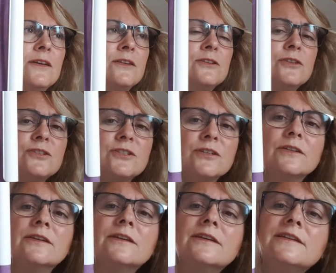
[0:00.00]

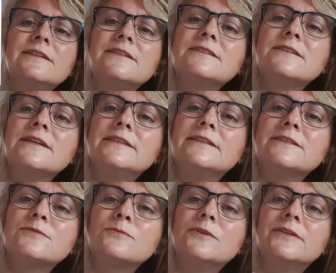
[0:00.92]
Nursen designed
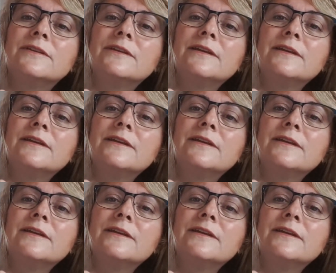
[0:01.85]
this one.